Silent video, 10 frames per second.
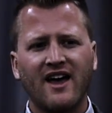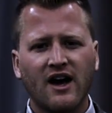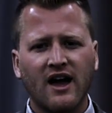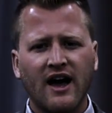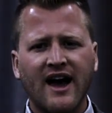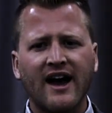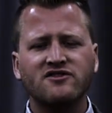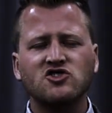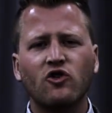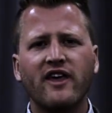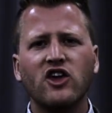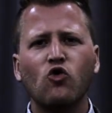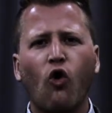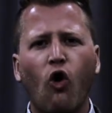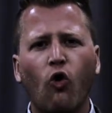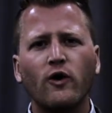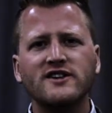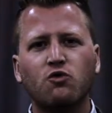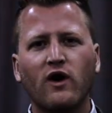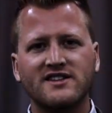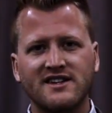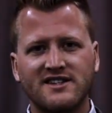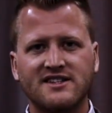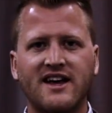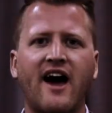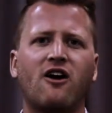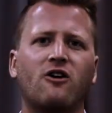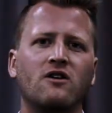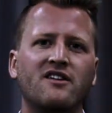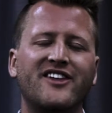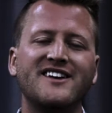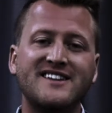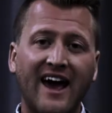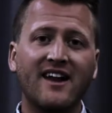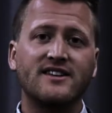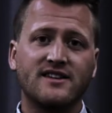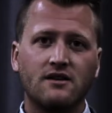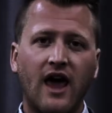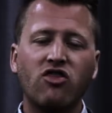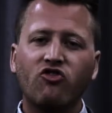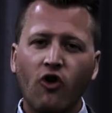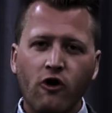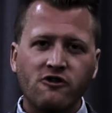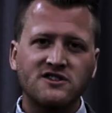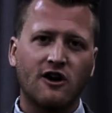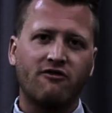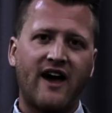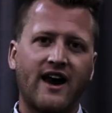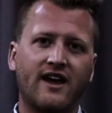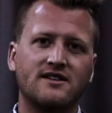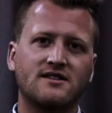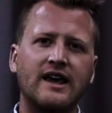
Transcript: a kind of story that you always wanted to tell, then tell it and throw yourself at it.